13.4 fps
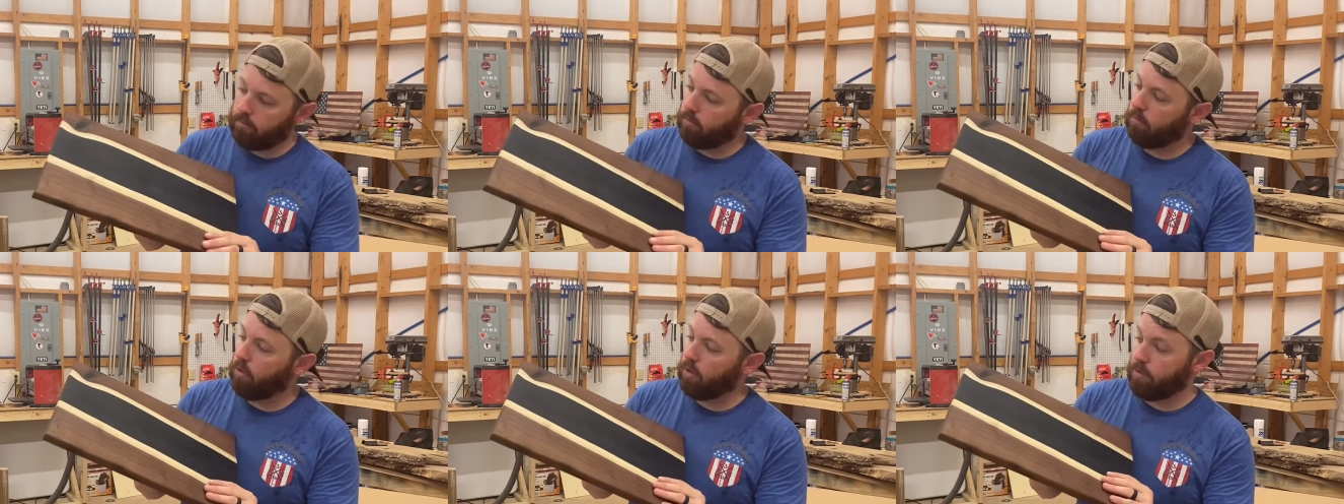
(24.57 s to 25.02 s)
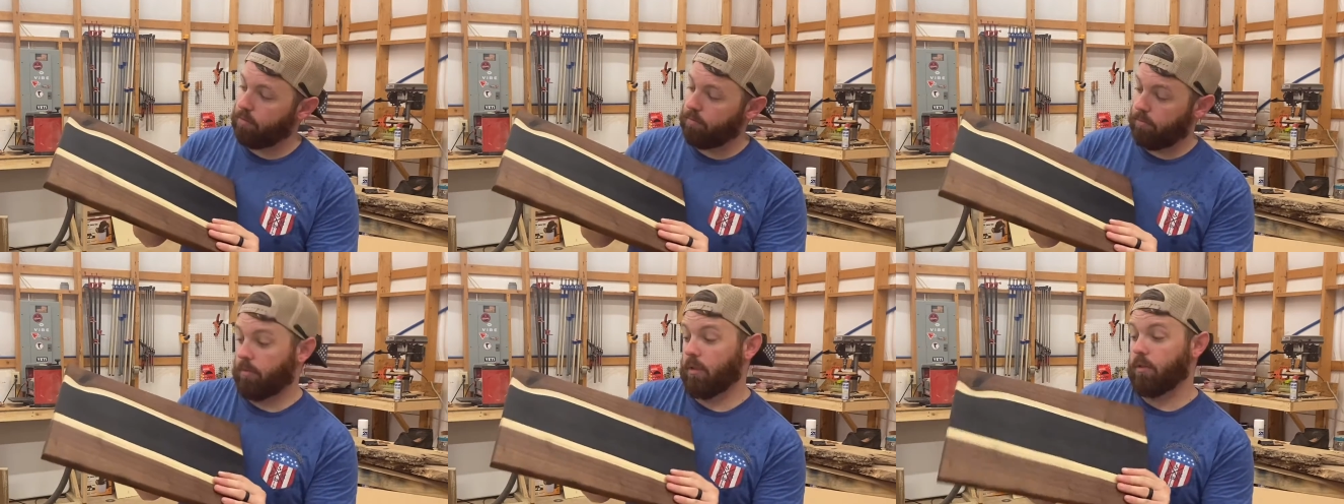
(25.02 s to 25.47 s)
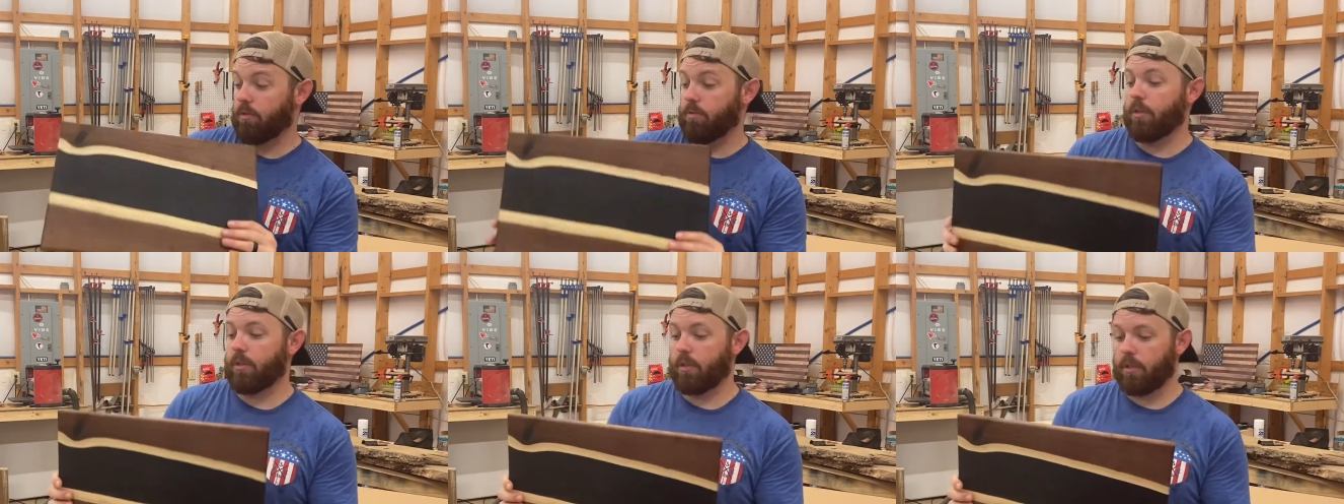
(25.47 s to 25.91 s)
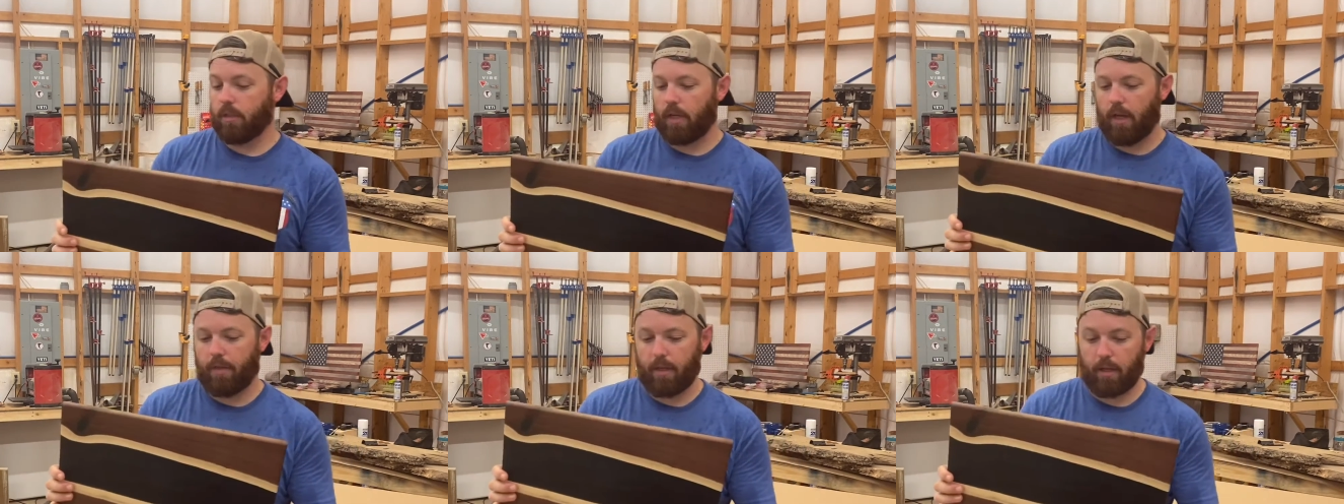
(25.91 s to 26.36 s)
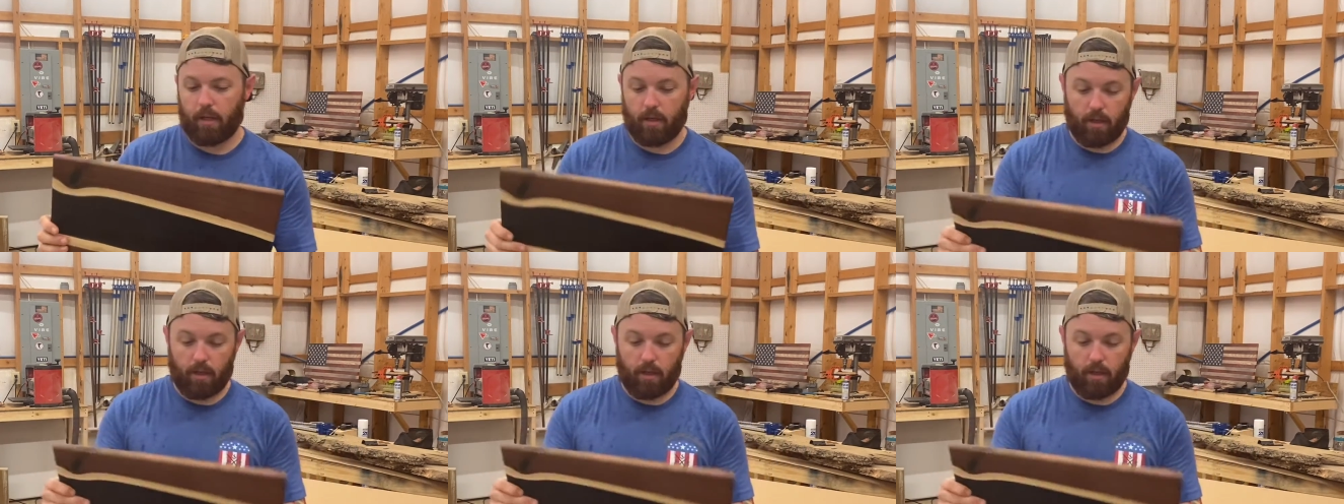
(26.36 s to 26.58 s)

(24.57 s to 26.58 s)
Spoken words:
looks really good, I think.